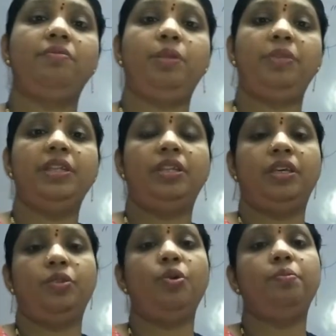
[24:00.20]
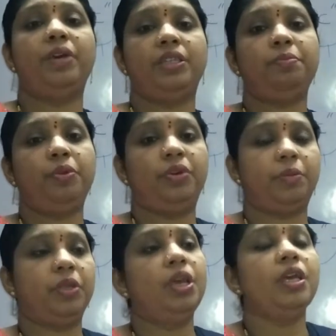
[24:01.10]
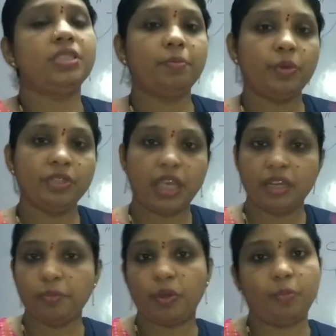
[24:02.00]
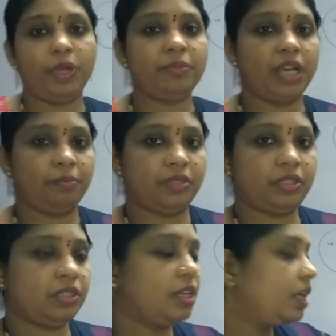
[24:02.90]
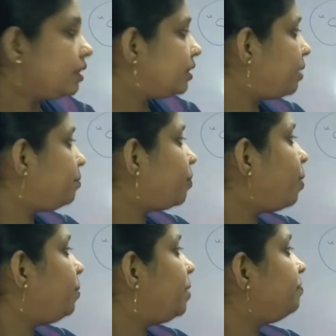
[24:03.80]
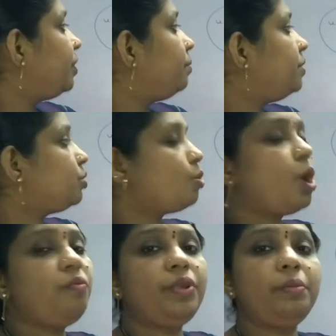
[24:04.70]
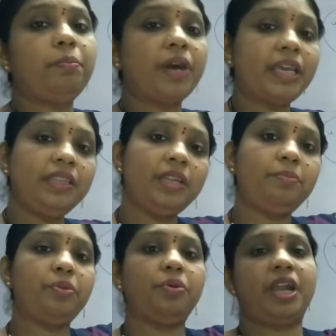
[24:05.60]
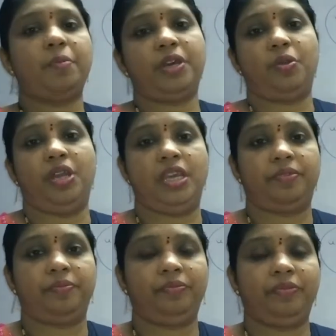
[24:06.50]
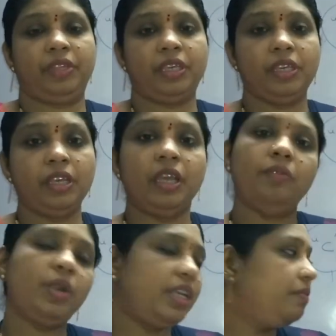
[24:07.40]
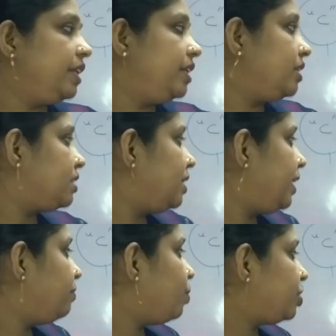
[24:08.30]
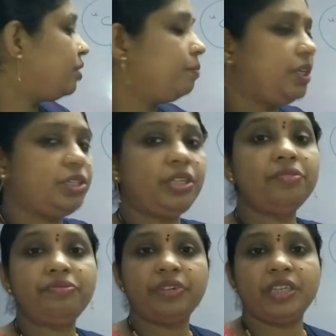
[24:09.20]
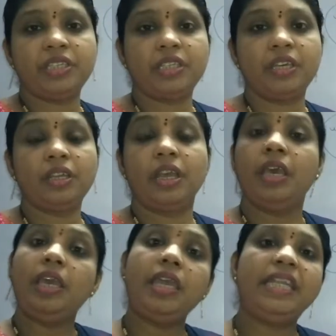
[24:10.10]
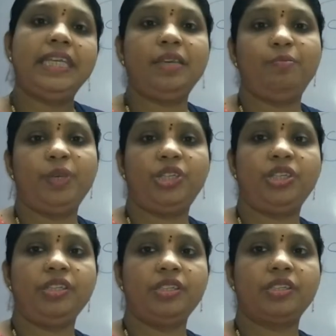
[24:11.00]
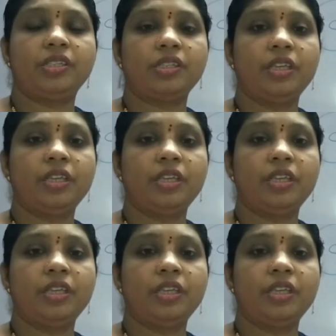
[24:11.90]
will be known by the program. Suppose any problem comes, that problem will be solved by that programmer only. Whatever it is, like washing machine, freezer, ATM machines,